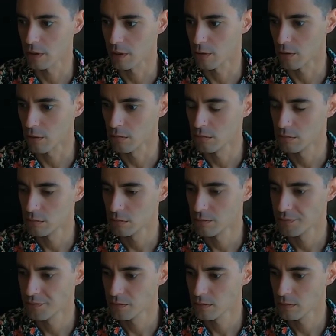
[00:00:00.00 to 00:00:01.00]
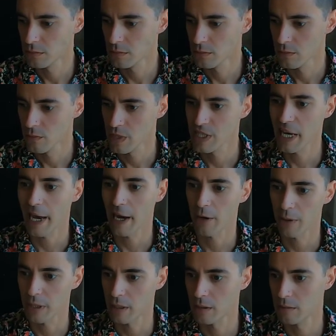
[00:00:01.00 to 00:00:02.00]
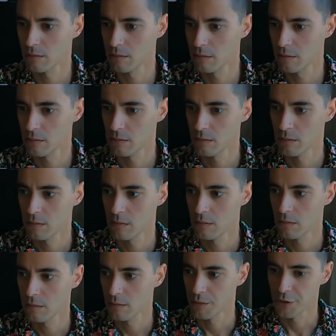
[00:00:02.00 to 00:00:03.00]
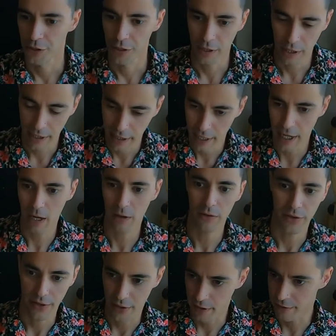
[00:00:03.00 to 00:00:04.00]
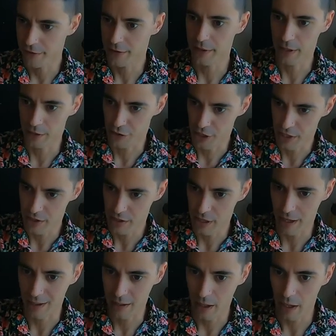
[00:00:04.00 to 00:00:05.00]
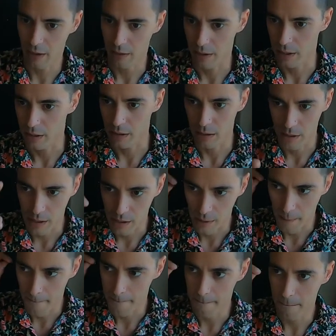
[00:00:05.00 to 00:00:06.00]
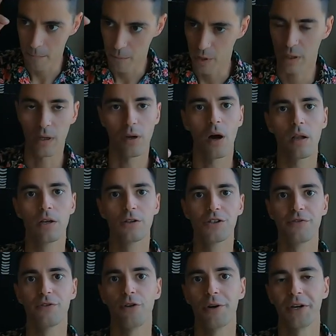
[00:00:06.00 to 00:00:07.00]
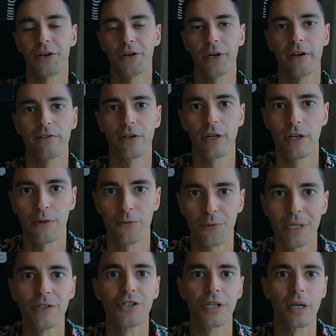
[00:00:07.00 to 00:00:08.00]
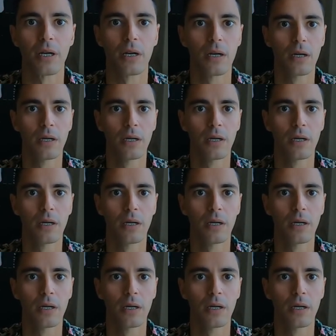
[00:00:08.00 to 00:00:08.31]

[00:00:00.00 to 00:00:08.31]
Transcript: little carrot. You're going to get out there every day, chase that carrot with the knowledge of knowing you're never going to reach it.